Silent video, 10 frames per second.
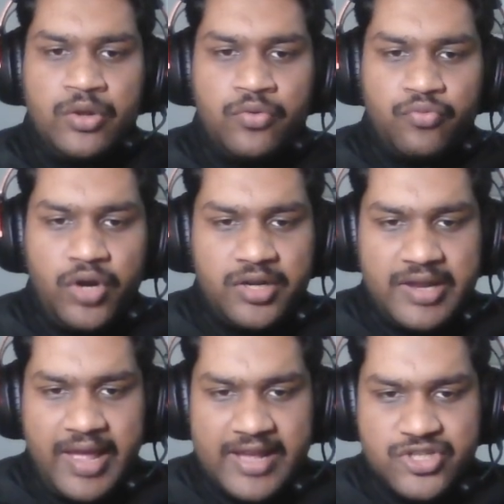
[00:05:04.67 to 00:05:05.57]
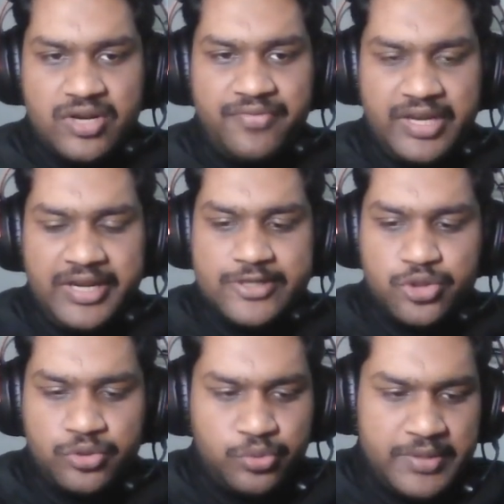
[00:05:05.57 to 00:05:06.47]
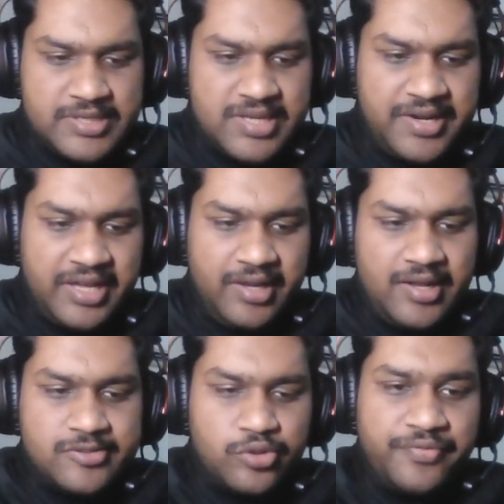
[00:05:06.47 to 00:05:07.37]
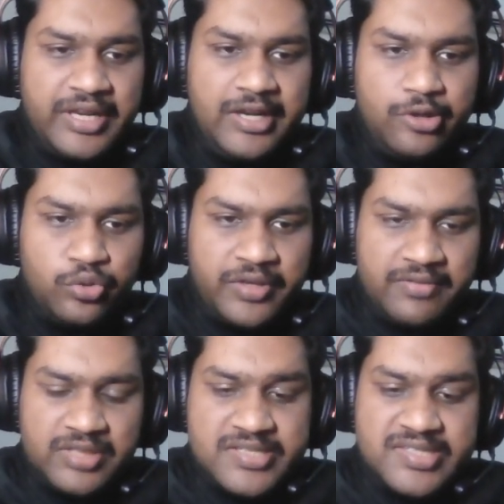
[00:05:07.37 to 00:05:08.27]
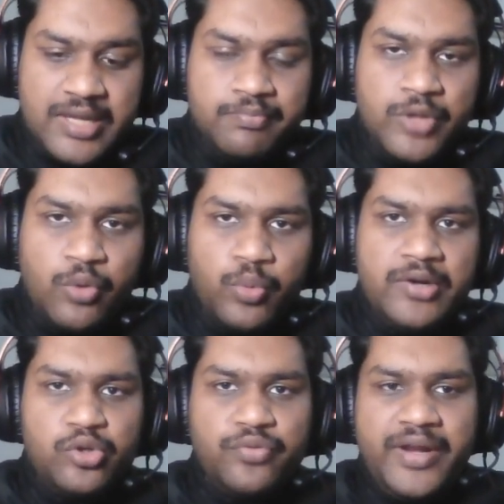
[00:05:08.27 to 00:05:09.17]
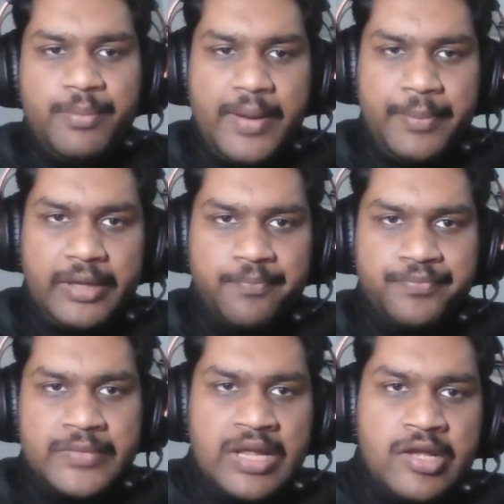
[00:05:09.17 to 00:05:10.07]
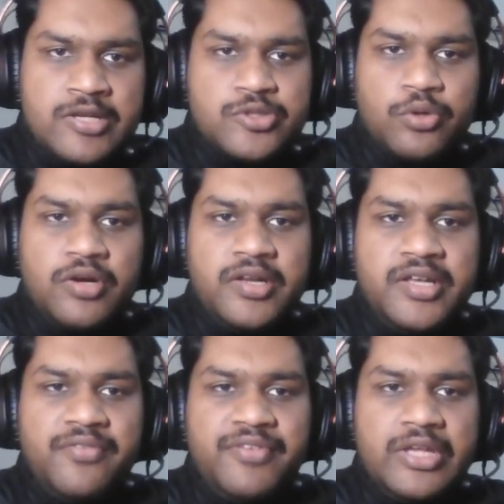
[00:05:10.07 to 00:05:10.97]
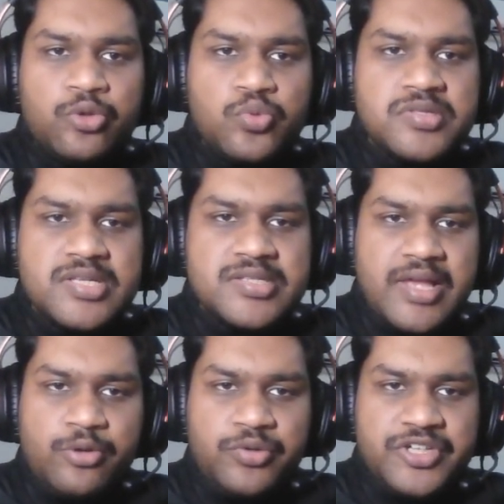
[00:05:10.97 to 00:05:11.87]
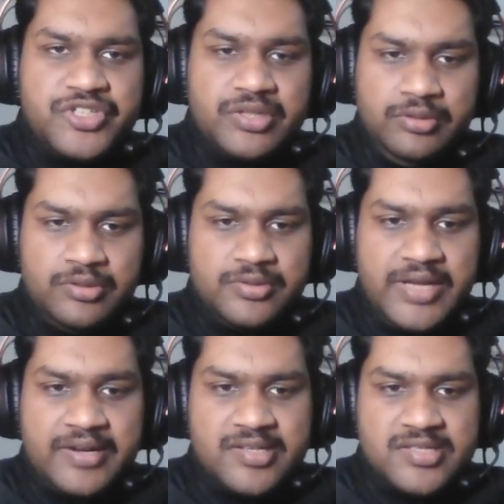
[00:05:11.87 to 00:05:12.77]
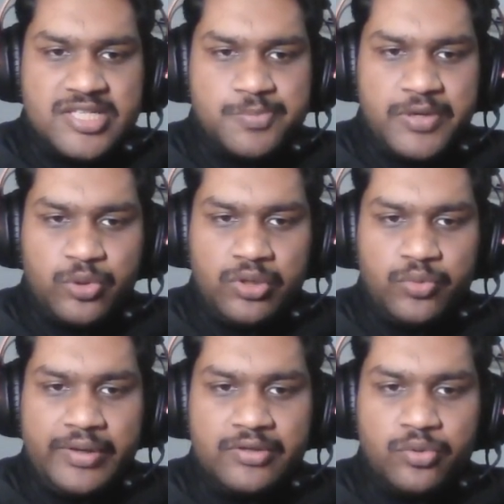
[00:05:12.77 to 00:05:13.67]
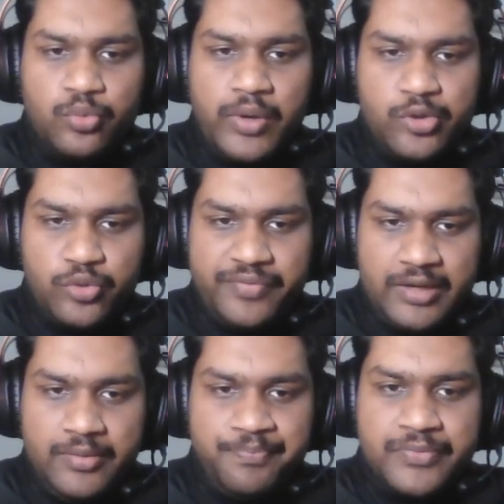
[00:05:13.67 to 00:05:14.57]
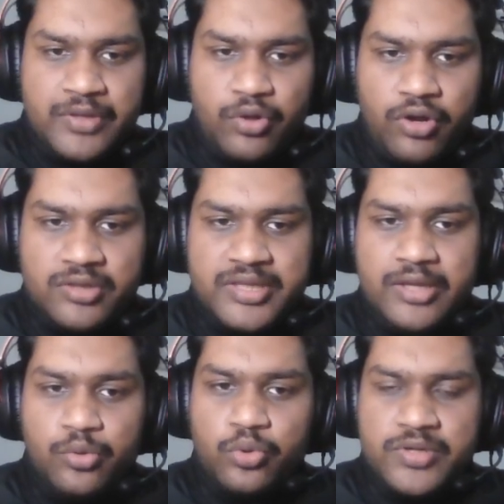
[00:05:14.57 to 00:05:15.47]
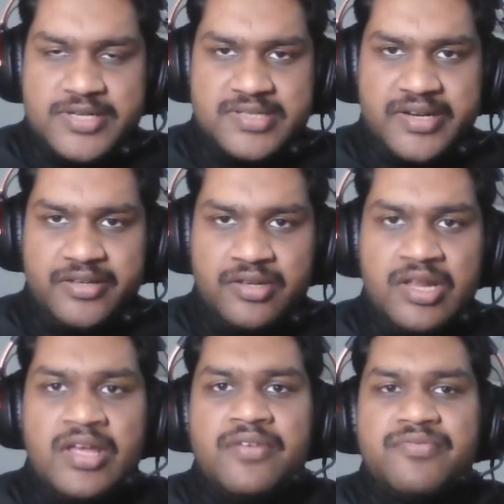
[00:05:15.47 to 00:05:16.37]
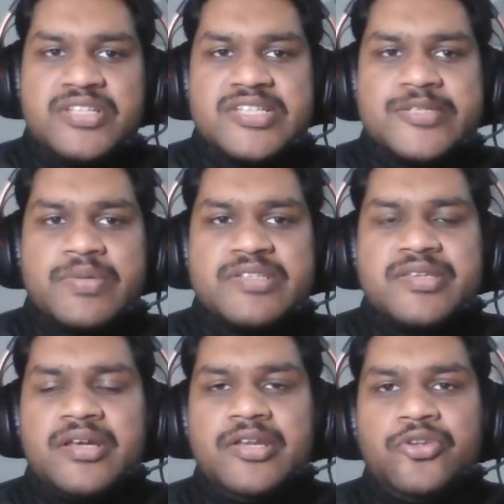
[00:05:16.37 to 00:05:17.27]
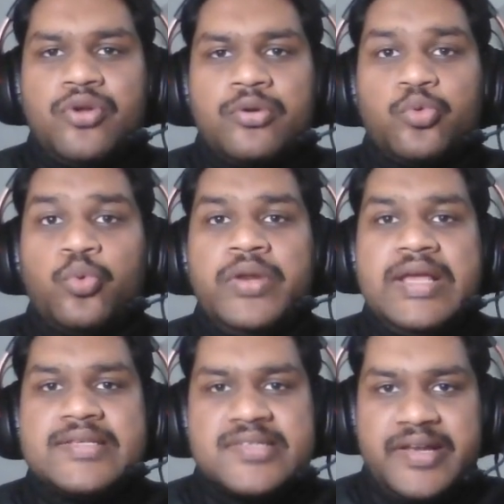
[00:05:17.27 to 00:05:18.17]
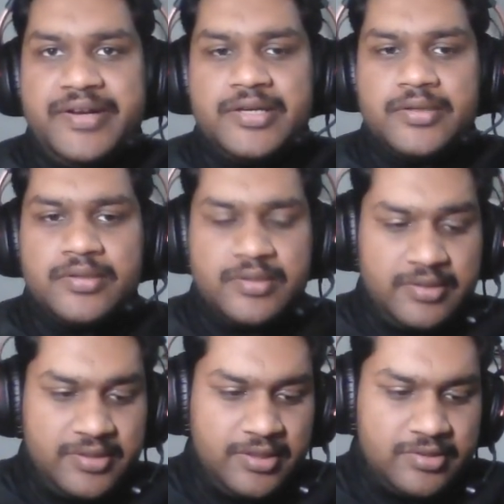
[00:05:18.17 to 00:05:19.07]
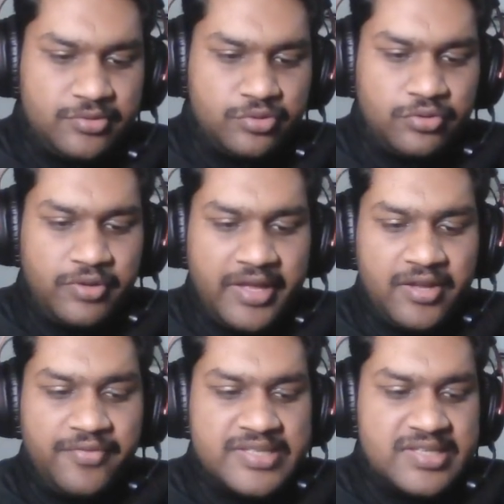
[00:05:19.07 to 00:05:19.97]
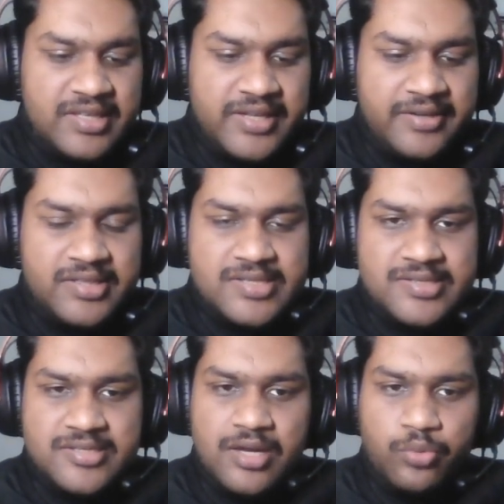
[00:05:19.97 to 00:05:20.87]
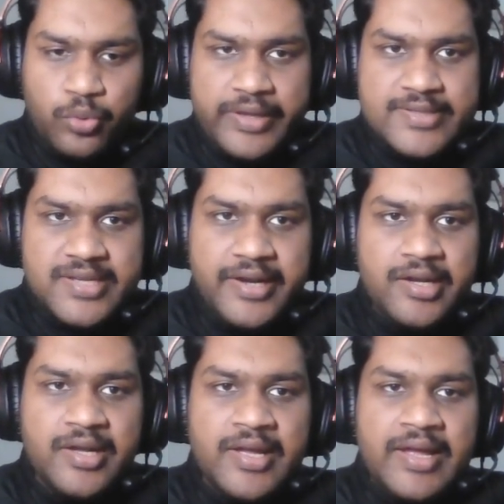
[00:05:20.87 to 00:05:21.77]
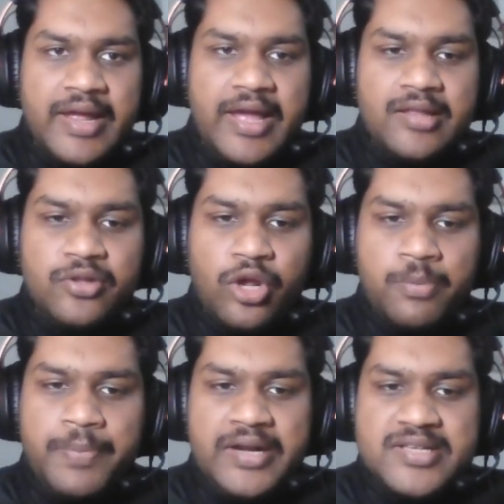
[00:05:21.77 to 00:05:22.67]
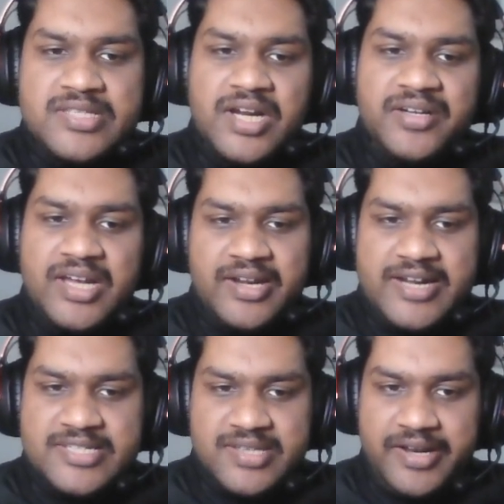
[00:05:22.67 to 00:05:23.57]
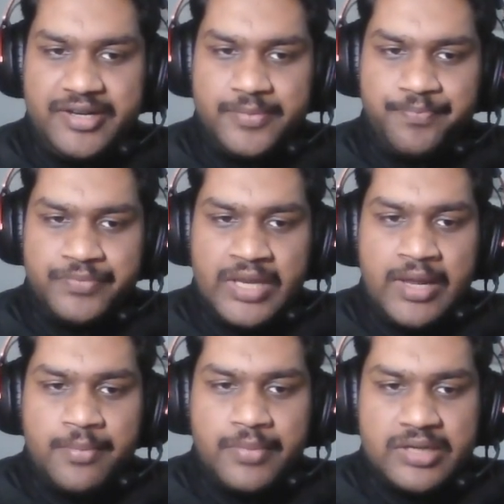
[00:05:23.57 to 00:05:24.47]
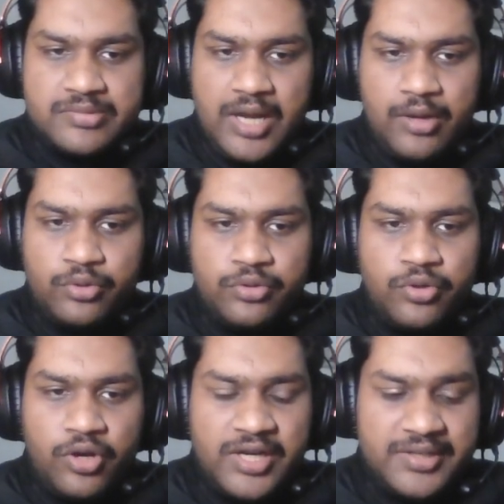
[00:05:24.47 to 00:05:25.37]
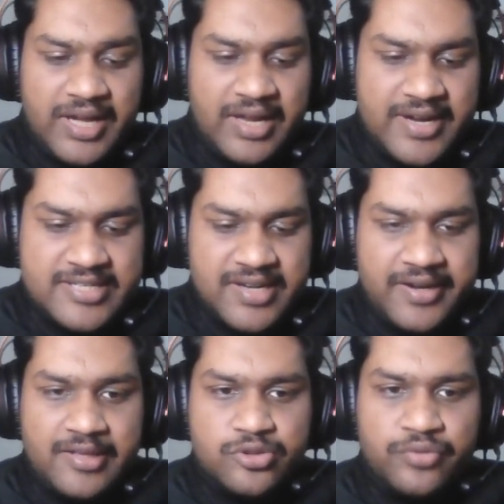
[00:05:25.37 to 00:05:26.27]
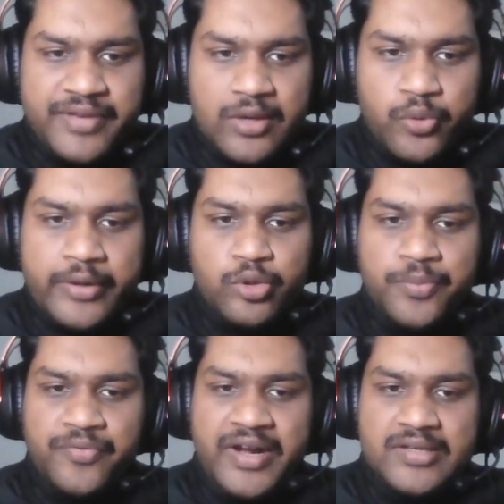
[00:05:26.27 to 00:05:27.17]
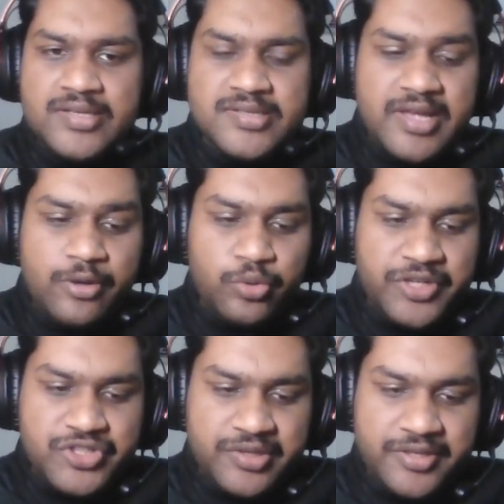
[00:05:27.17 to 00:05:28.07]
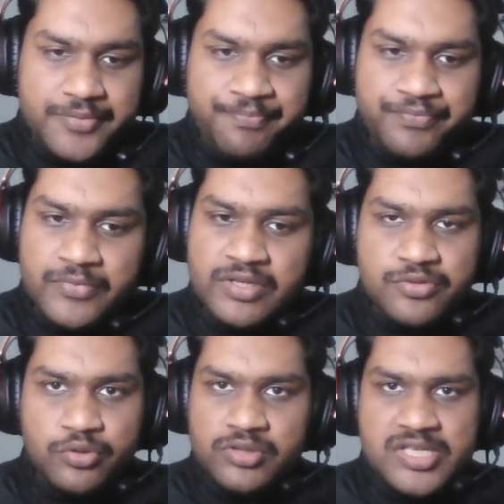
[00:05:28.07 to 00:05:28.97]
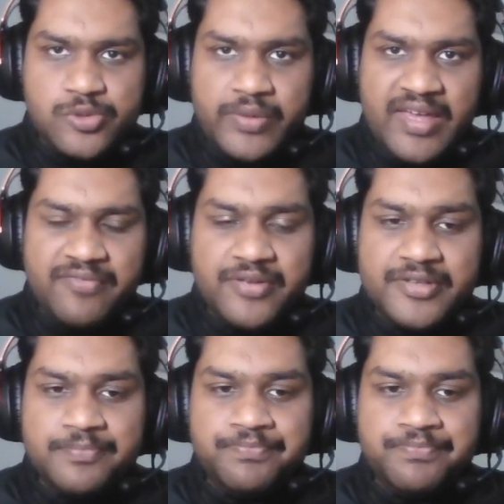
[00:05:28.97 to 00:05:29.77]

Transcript: What extra we need to do is that here also we need to give the same one-to-one mapping. So earlier we used this annotation, that is this particular one-to-one on the owner side, which is basically your owning side. Yeah, so here we say that this is the owning side and your pet is the target side. But now on our target side also we are going to provide this annotation here. So this we have given.